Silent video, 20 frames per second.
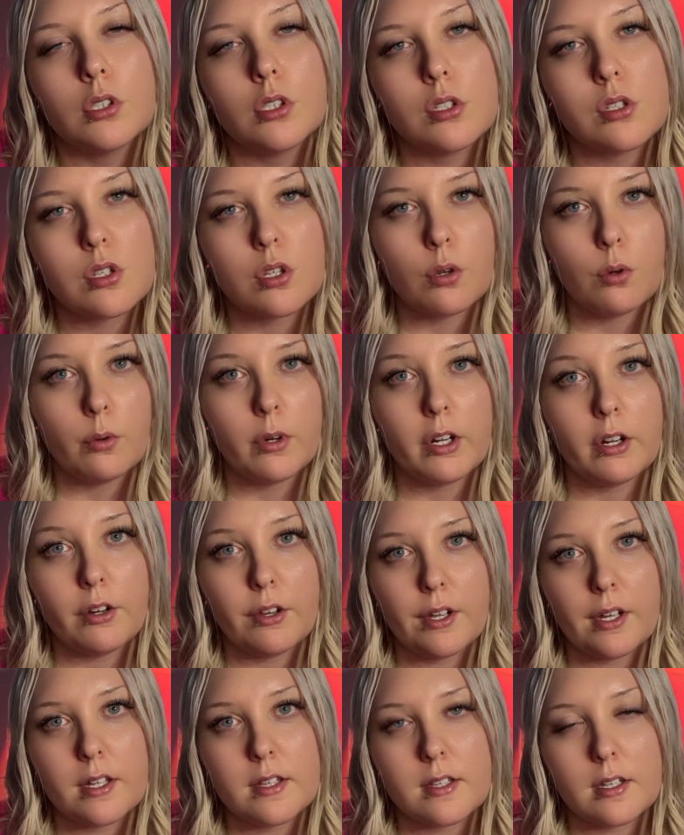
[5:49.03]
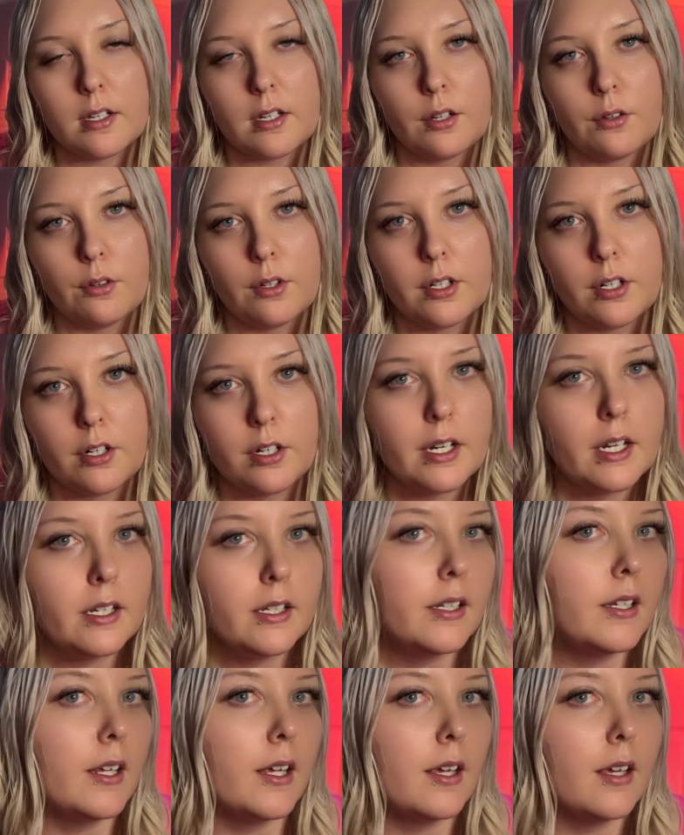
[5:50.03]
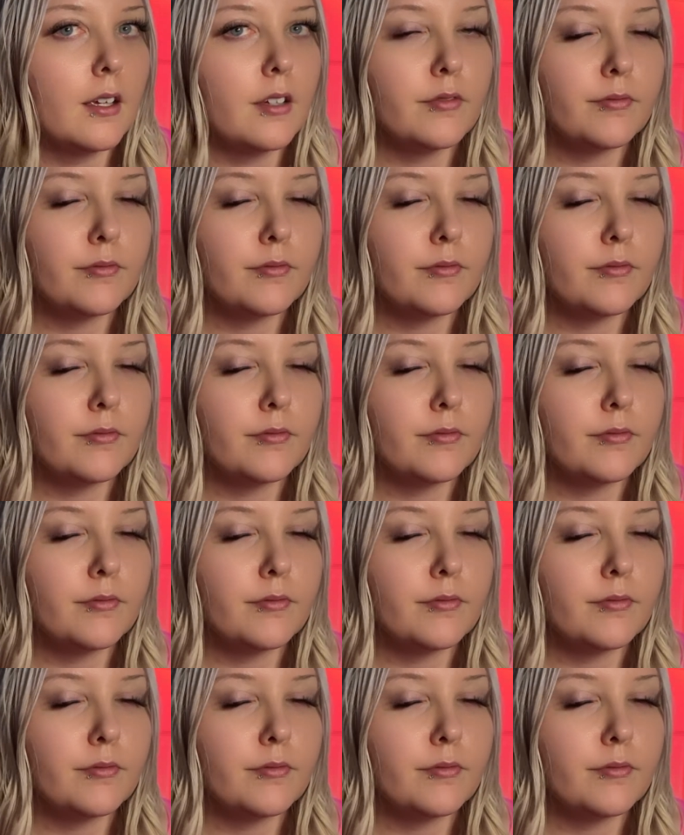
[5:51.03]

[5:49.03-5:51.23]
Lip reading: So where are you guys gonna go on your date tonight?